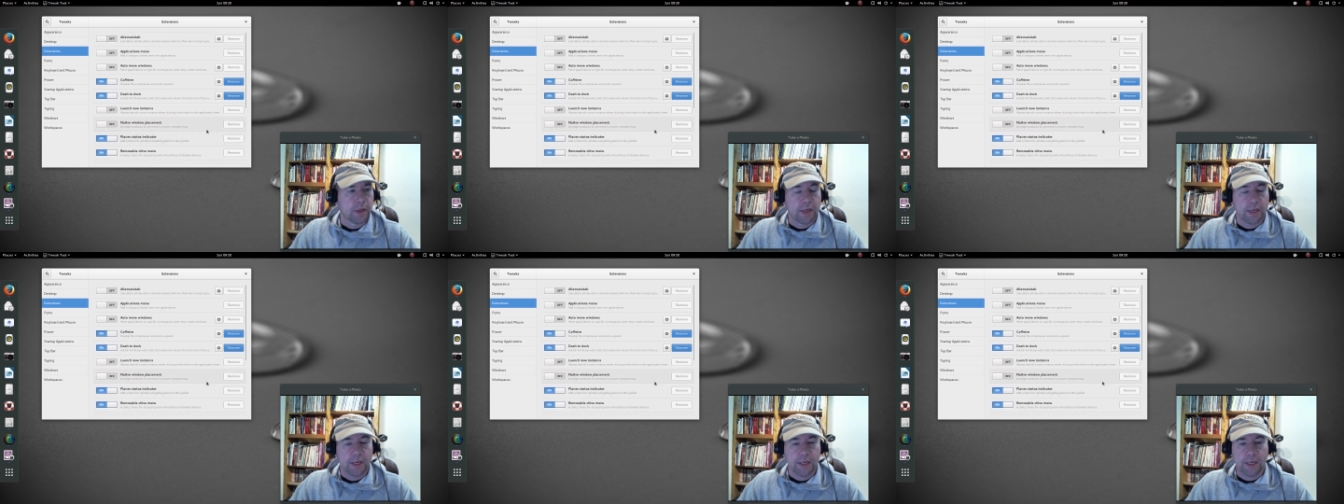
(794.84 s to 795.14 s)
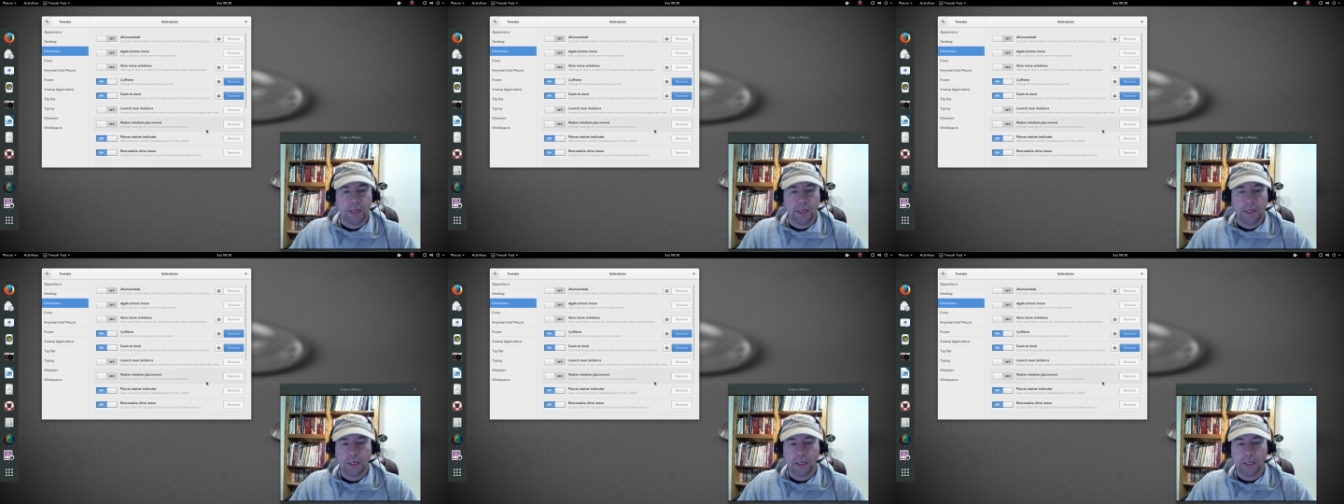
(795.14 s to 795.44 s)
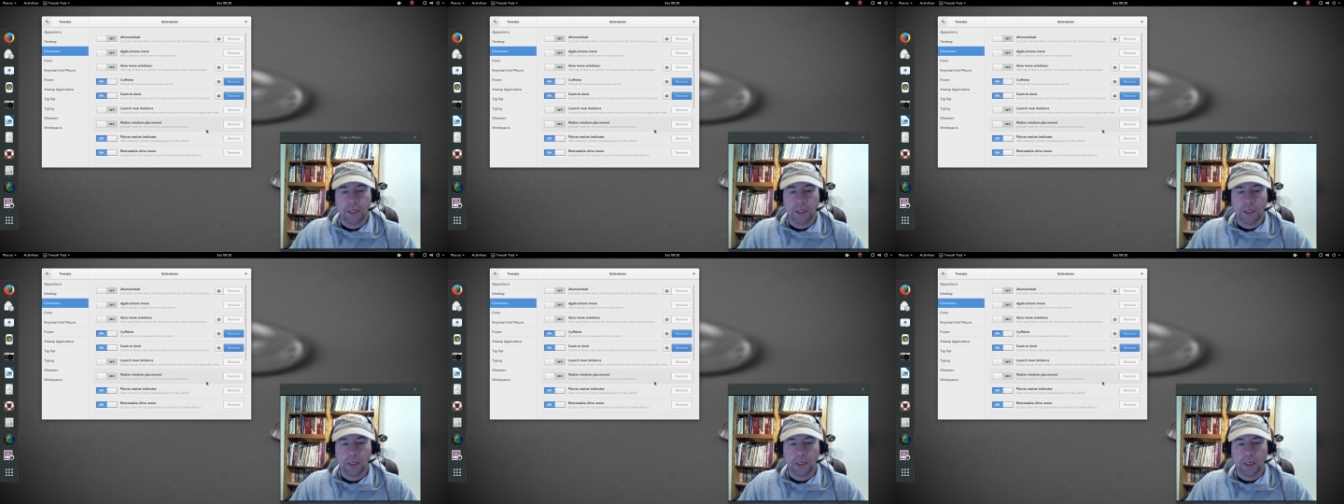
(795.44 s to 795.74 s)

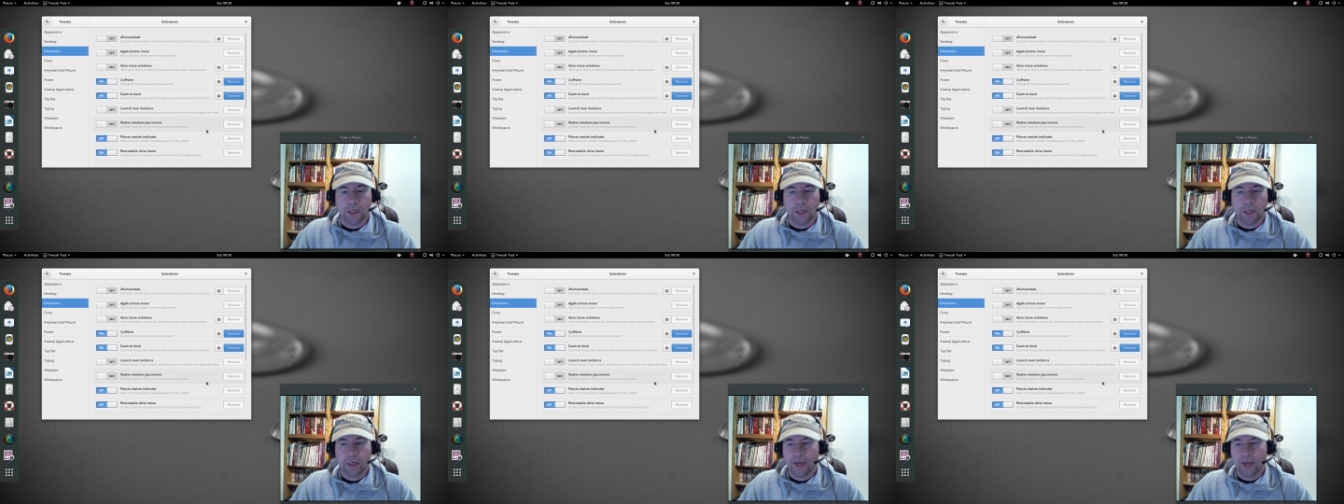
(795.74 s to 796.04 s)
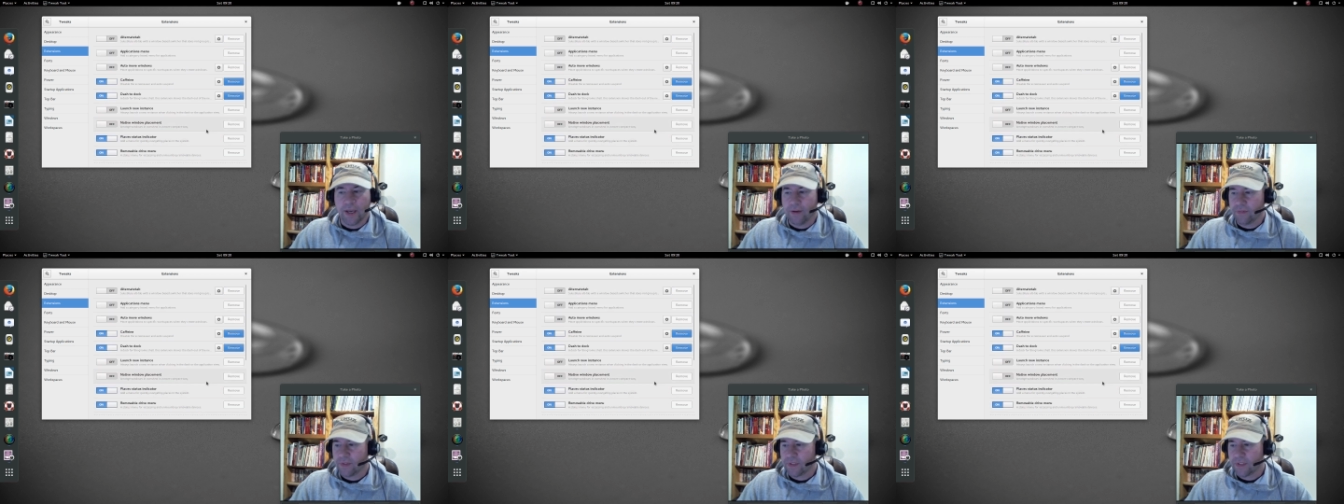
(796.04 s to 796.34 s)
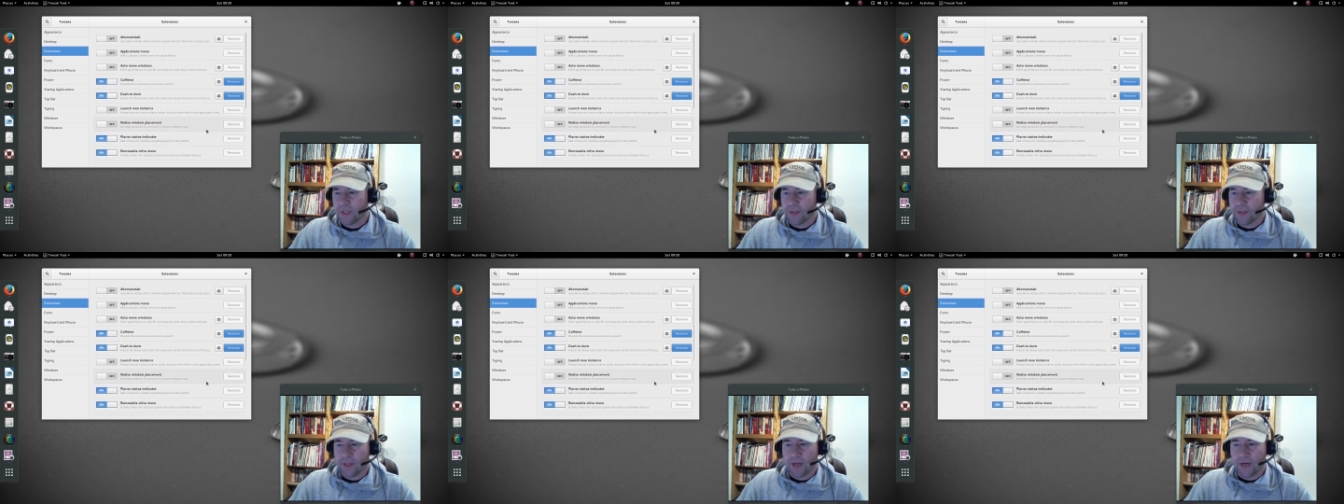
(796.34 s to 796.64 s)
And uh, having
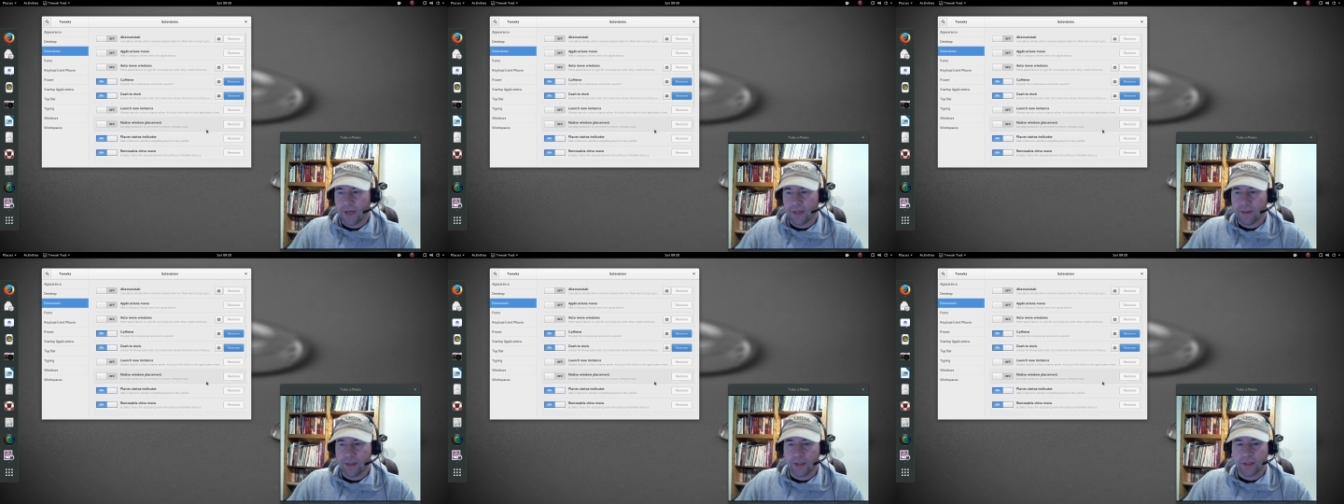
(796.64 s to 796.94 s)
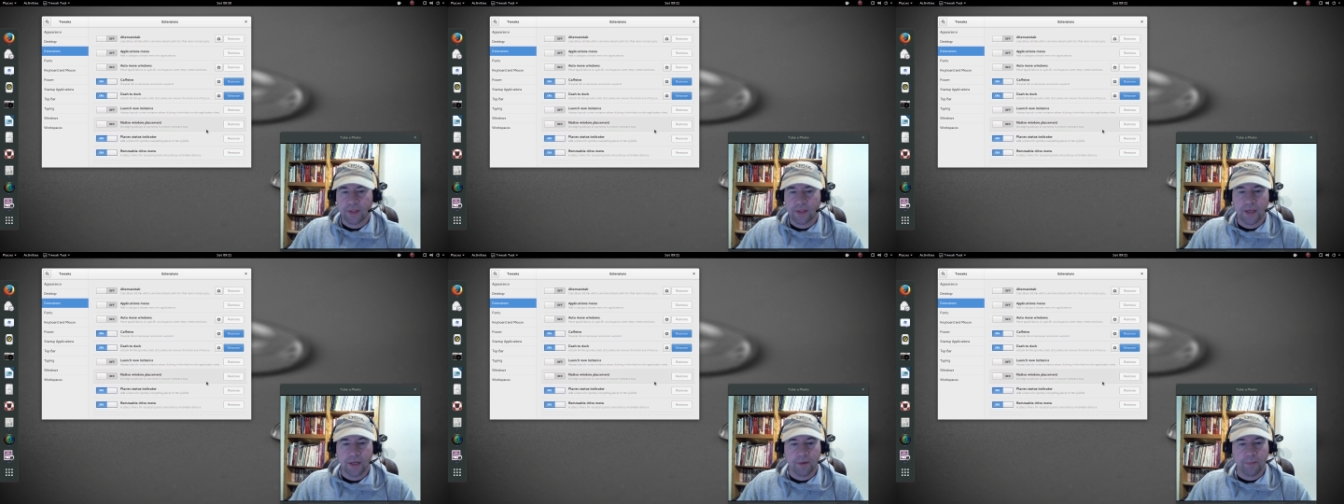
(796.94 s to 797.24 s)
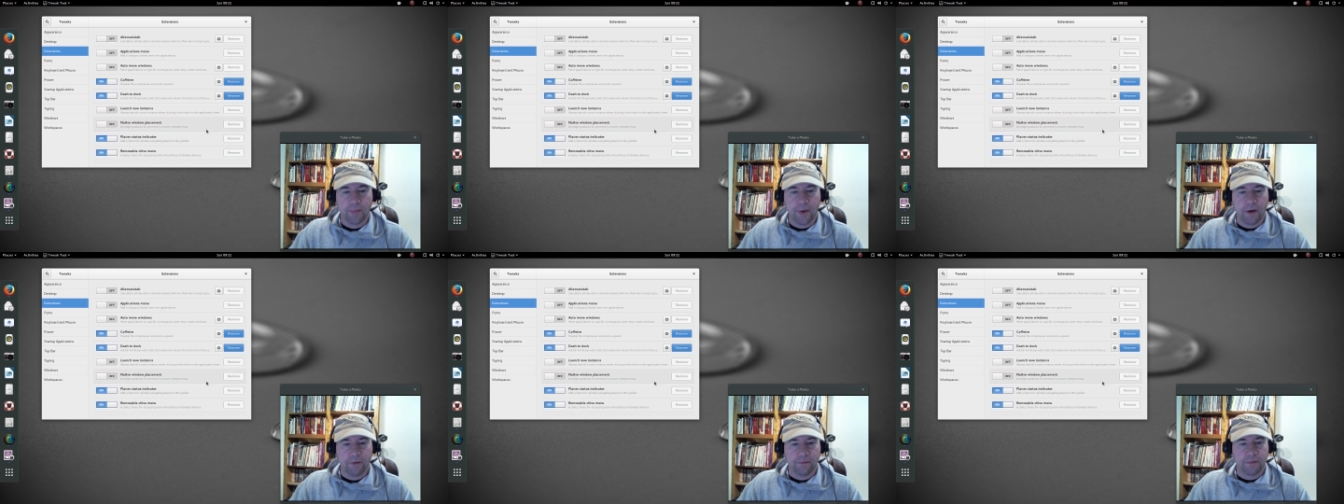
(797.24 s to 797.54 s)
said that, I think that
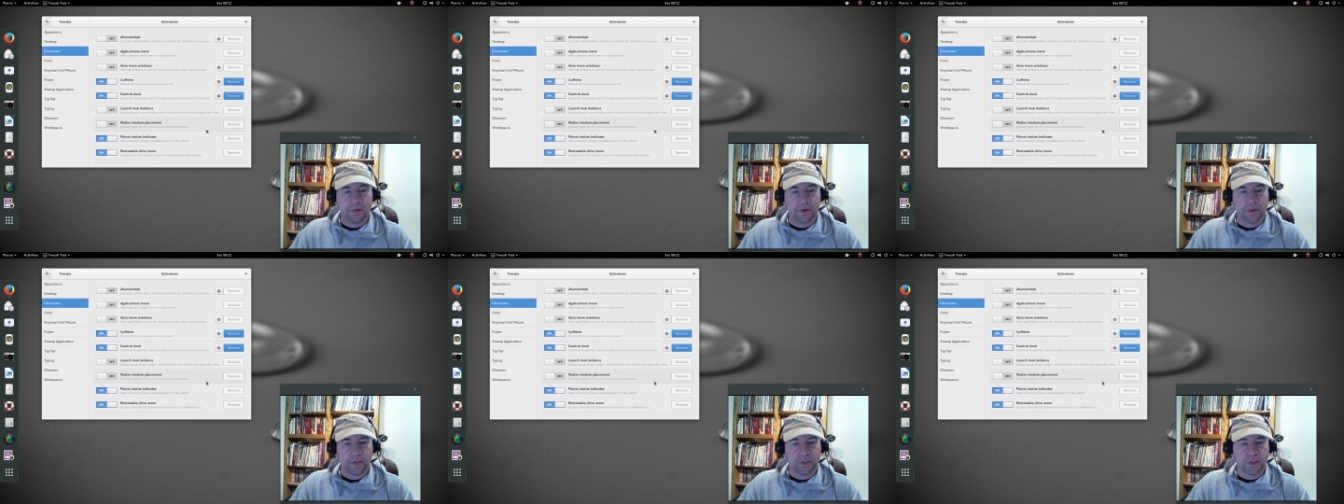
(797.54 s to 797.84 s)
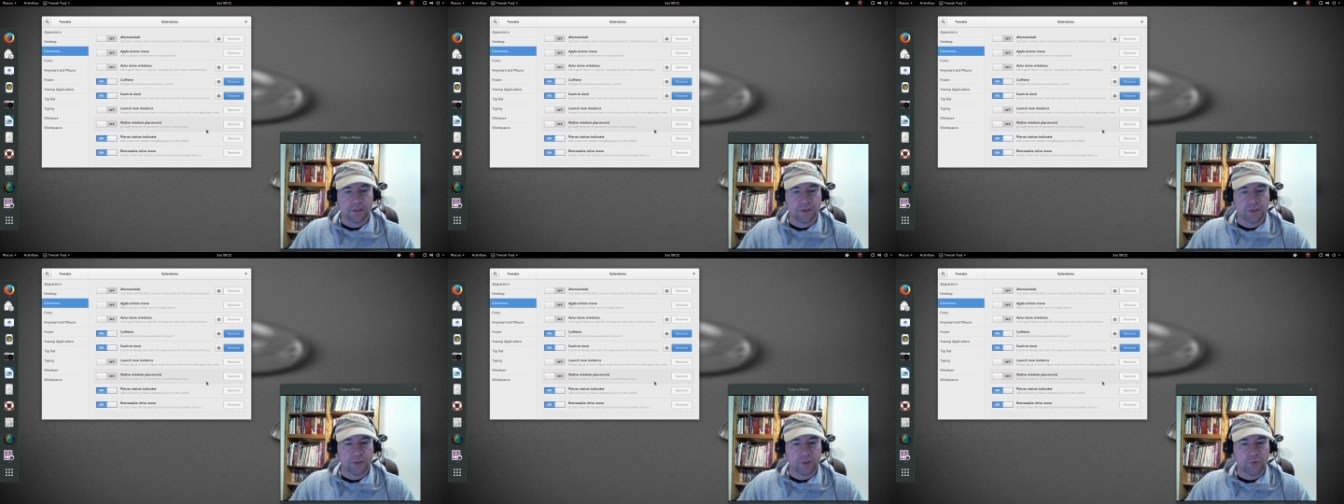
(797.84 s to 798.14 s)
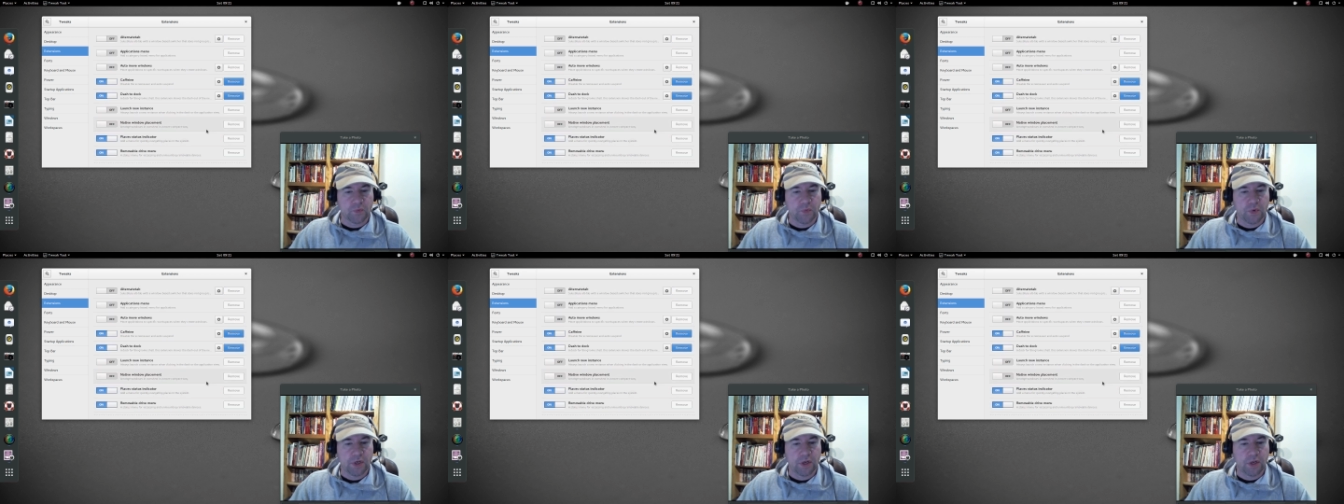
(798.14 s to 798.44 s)
about finishes this
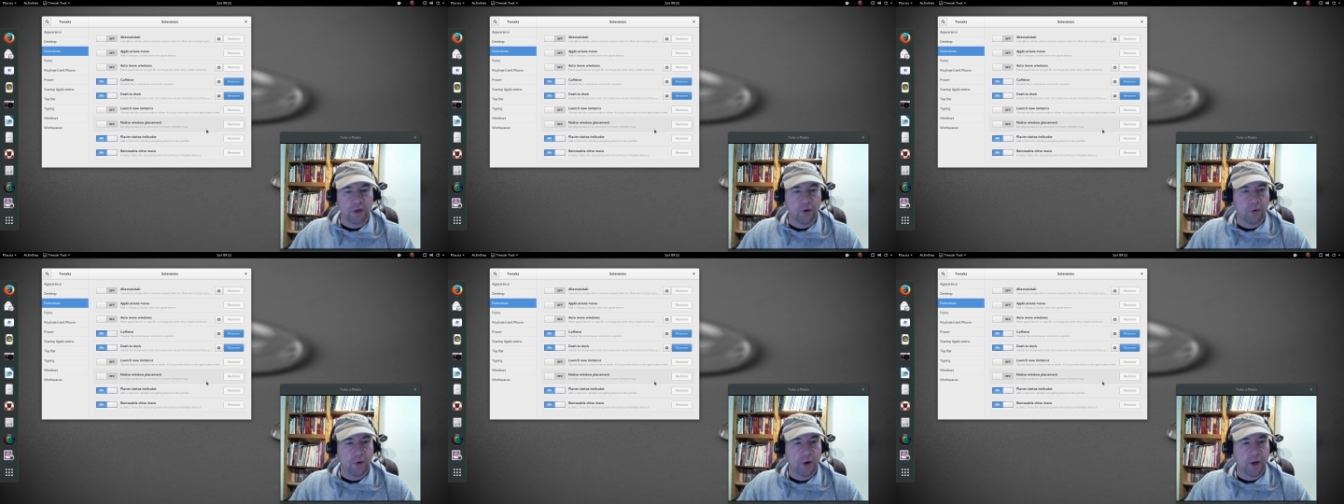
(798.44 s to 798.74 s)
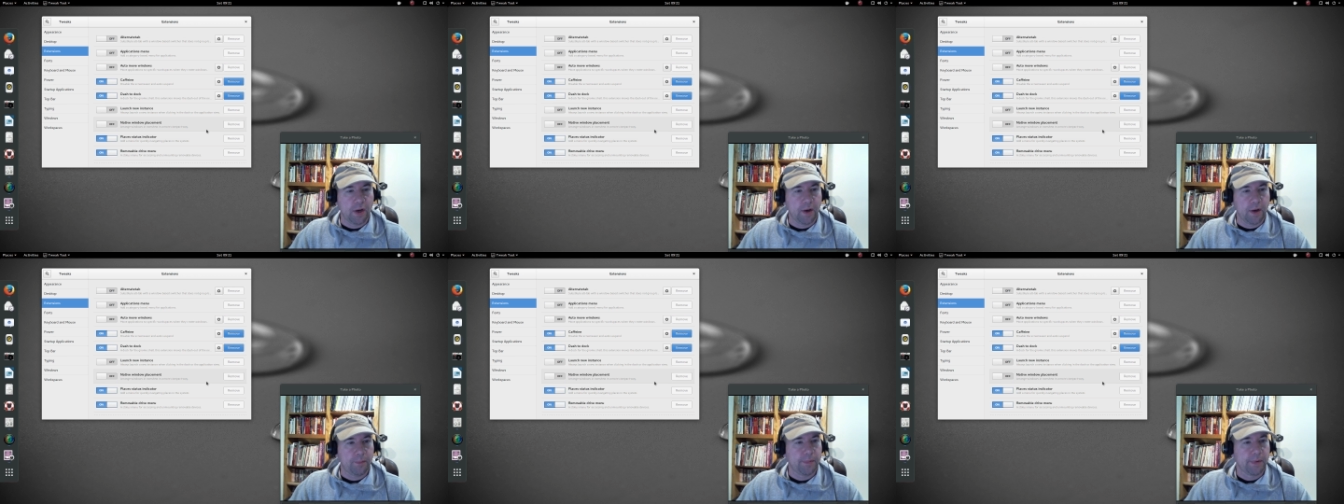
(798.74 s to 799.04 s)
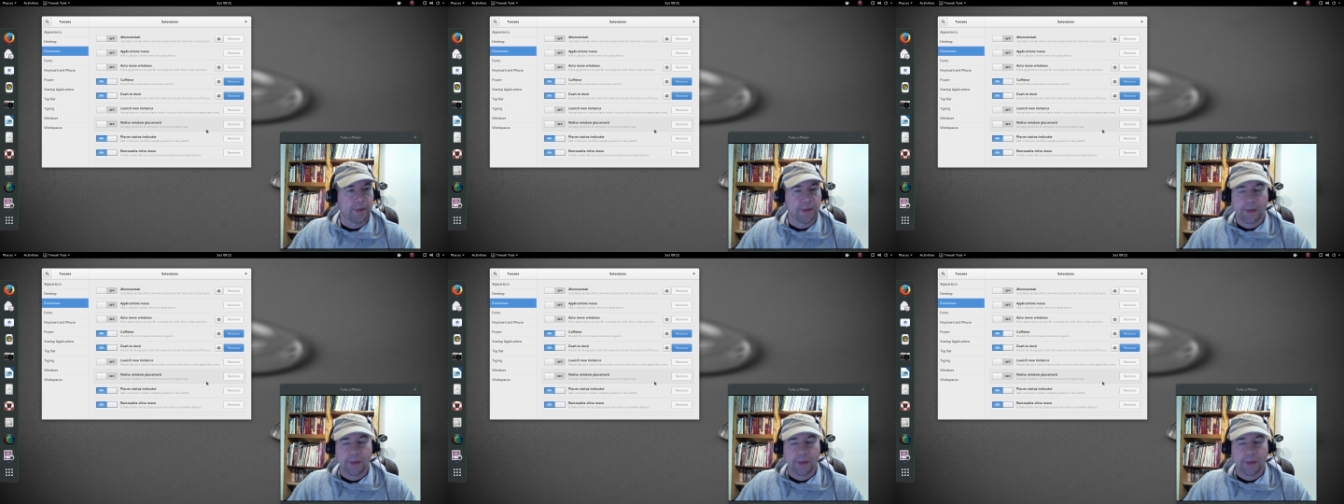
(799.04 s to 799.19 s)
video up.